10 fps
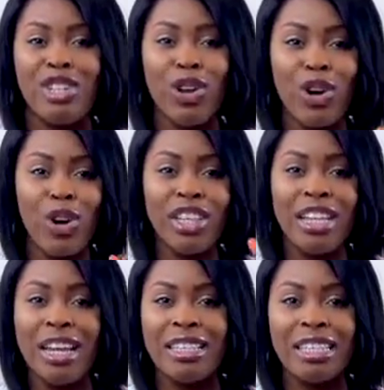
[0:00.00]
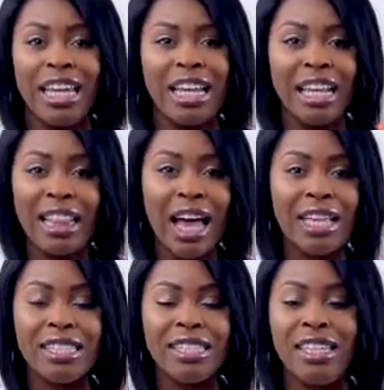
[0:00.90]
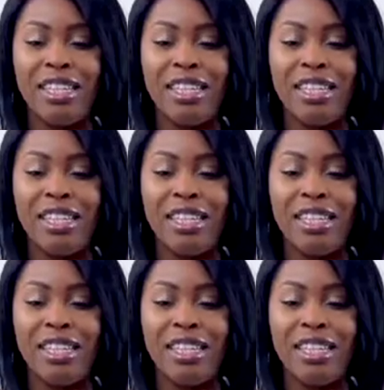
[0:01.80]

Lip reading: girliness, like classy.